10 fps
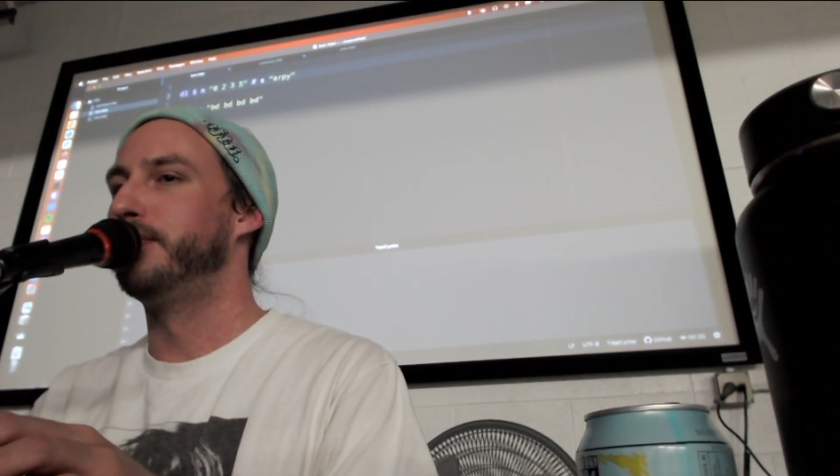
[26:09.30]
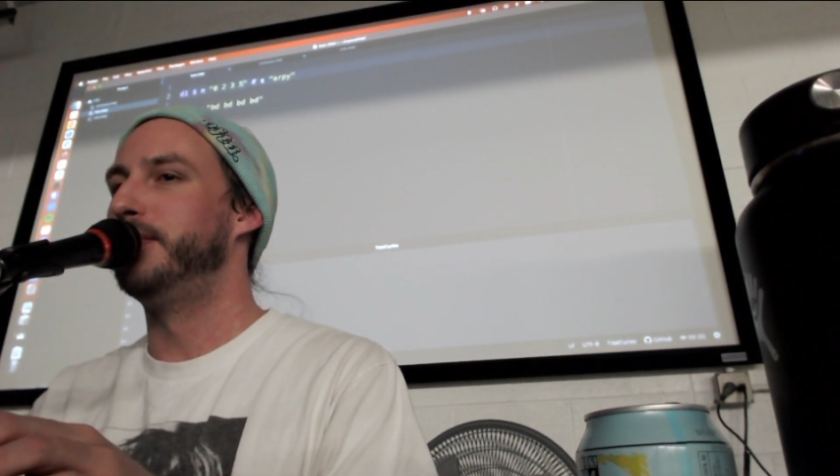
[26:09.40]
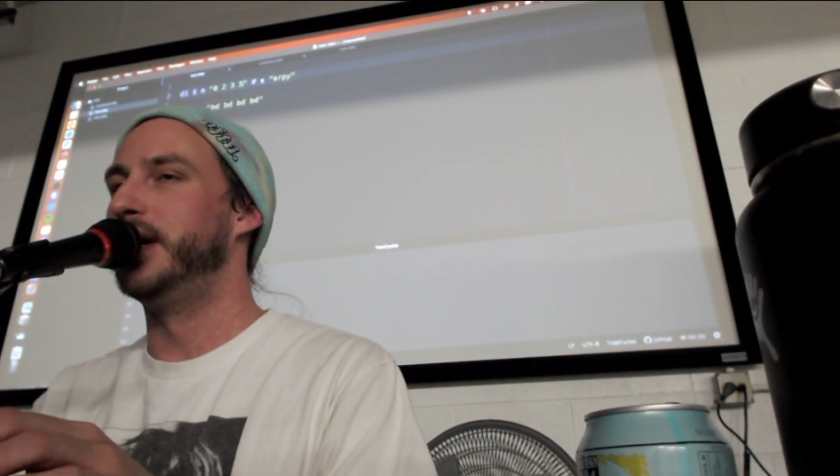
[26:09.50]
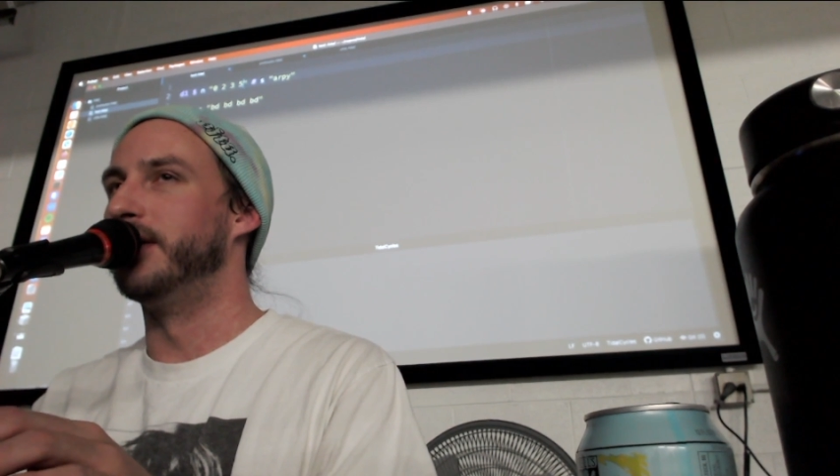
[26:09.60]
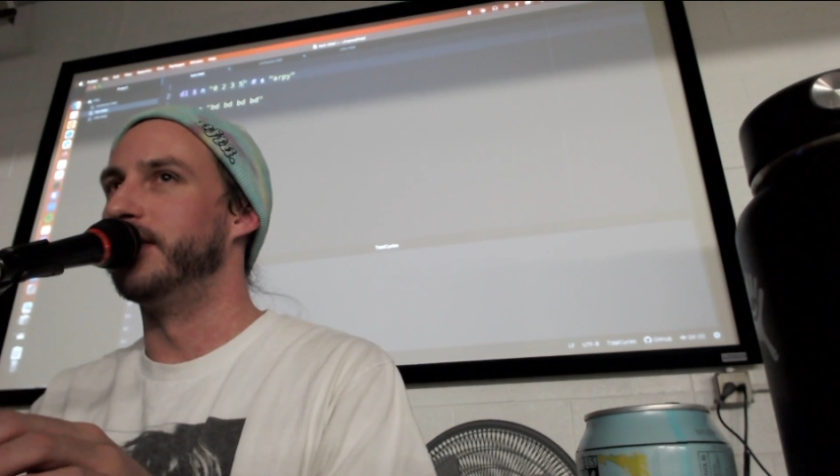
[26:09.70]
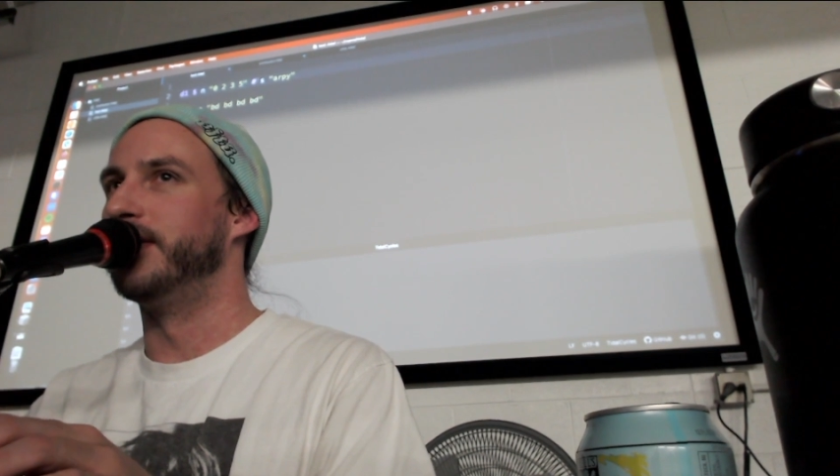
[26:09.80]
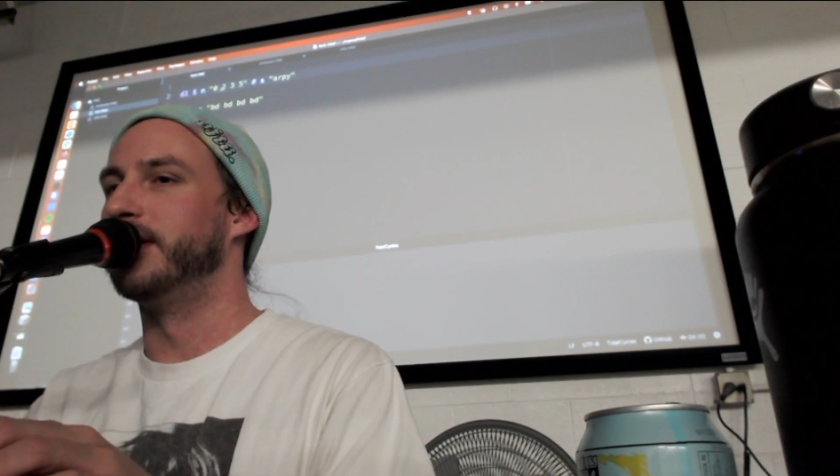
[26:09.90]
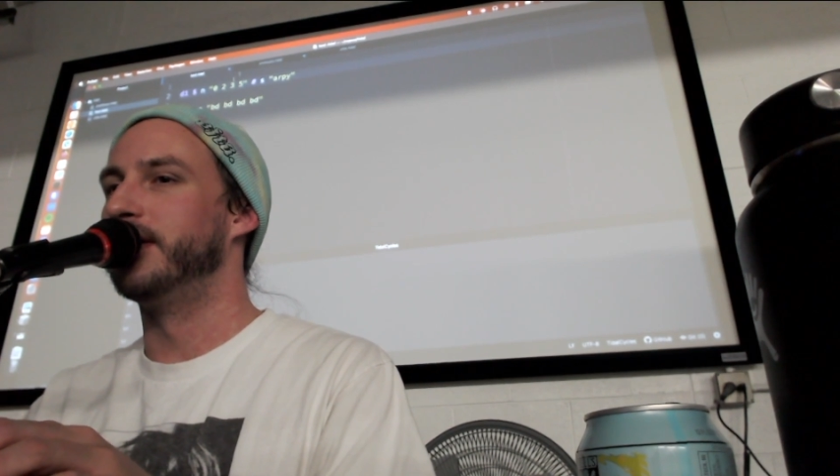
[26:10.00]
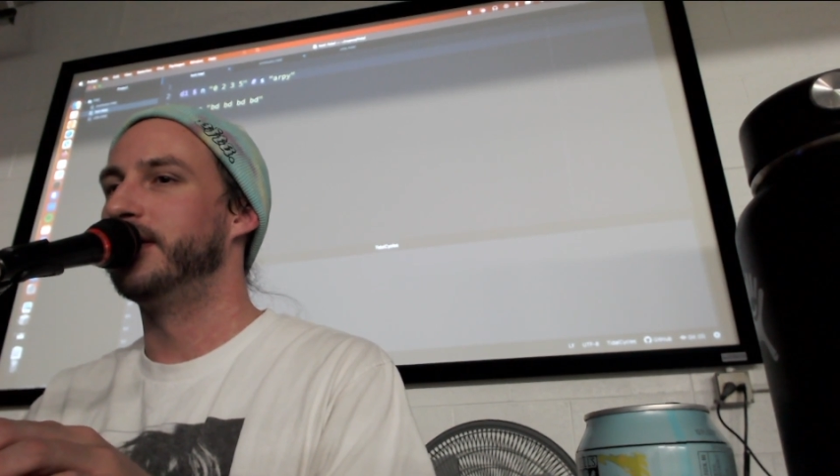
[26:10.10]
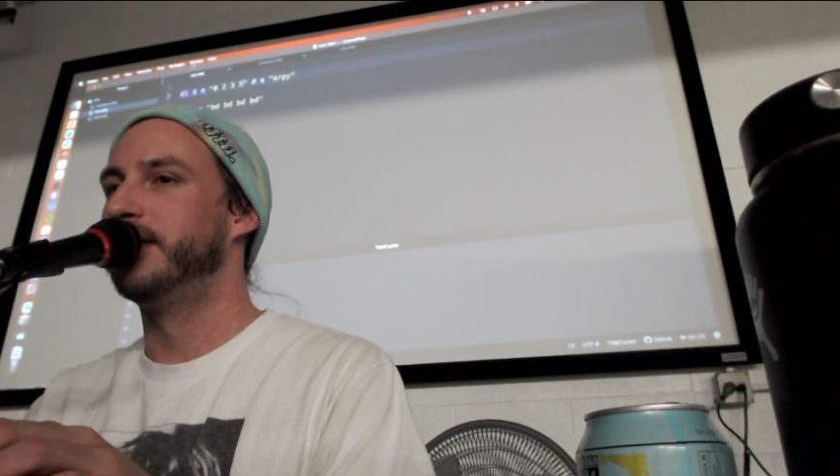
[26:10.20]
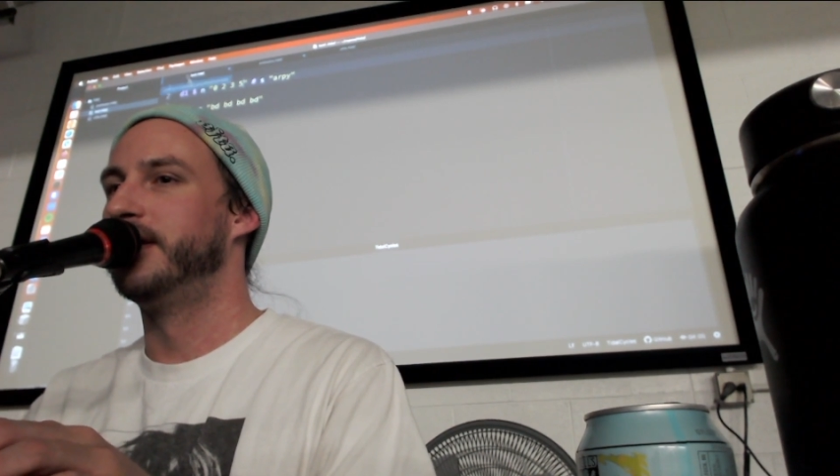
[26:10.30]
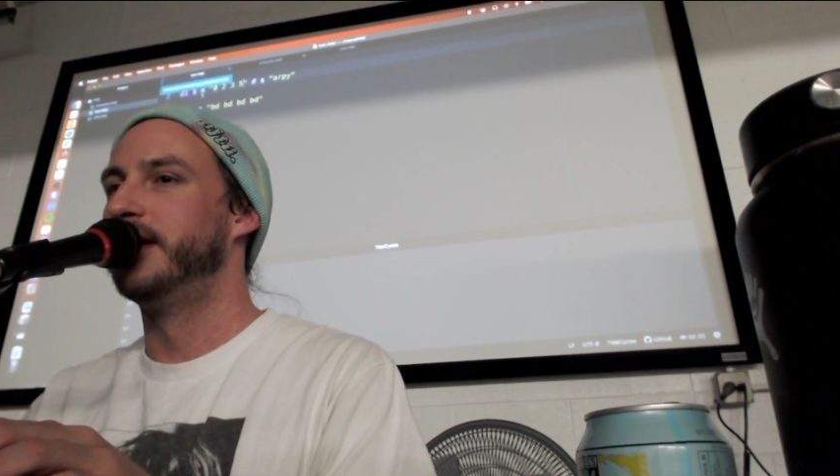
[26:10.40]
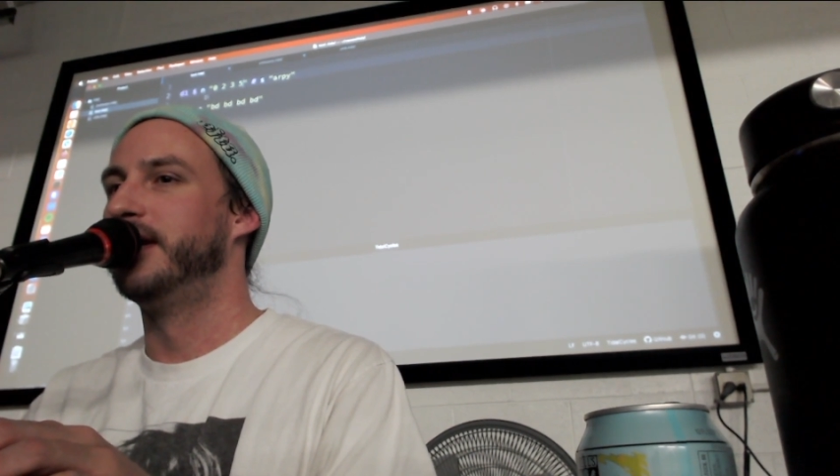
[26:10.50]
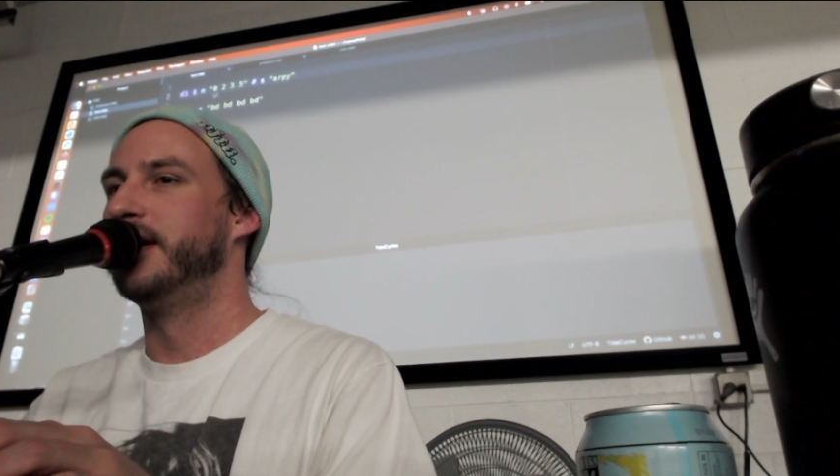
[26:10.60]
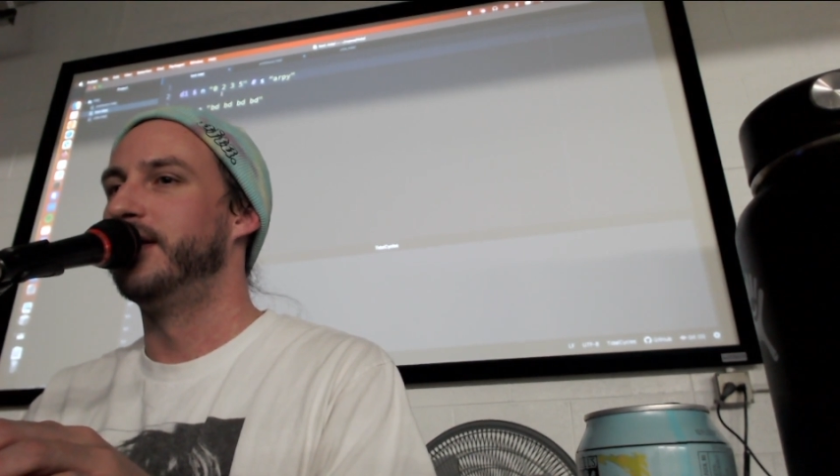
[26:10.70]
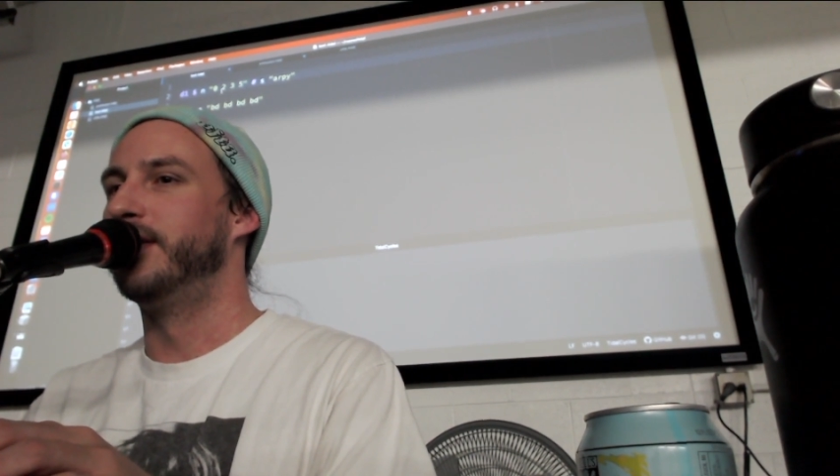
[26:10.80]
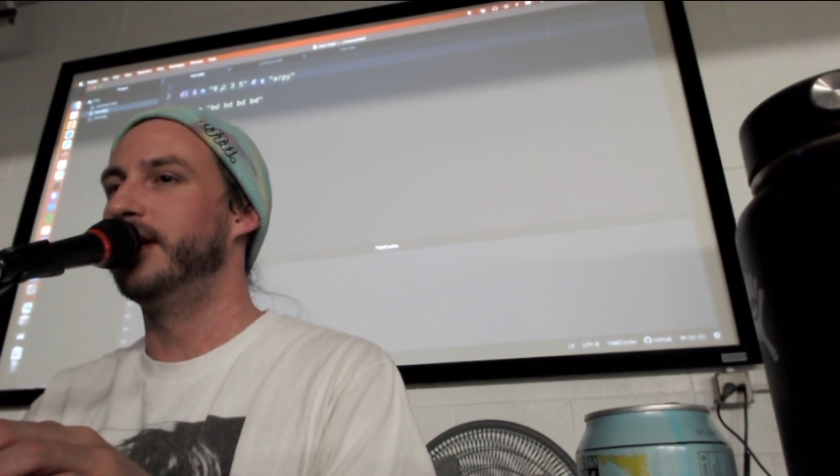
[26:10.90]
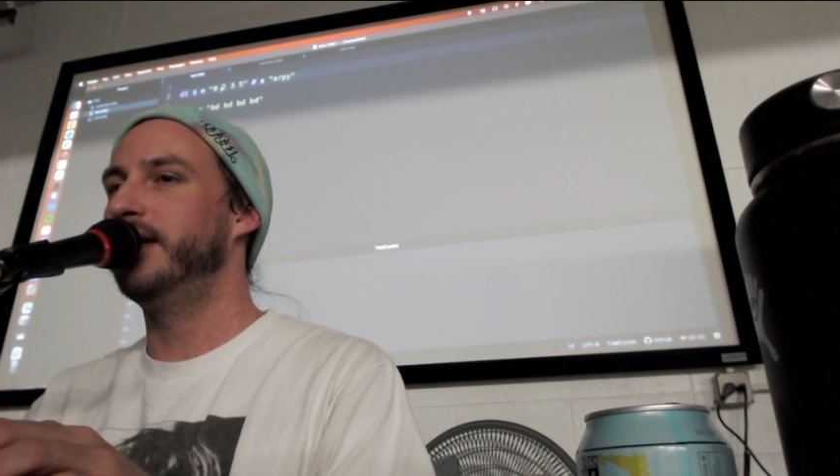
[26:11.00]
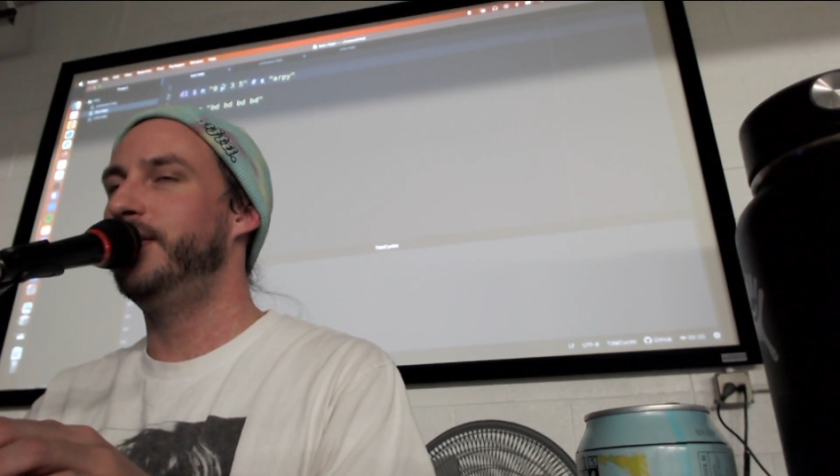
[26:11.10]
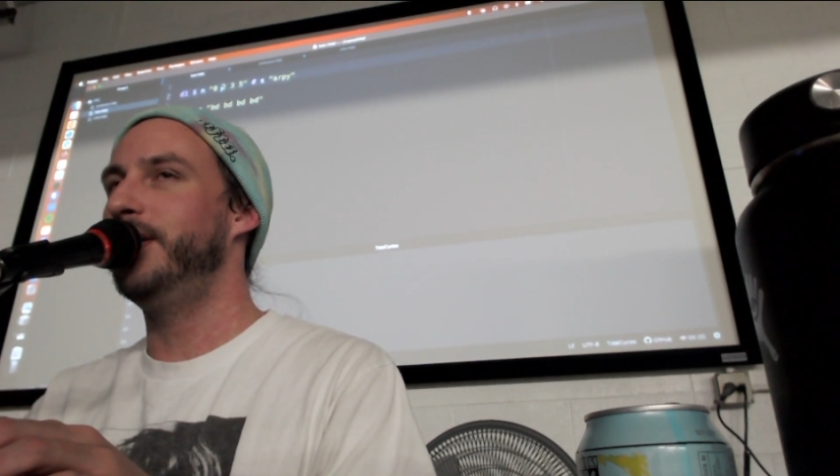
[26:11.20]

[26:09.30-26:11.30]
Beautiful. What if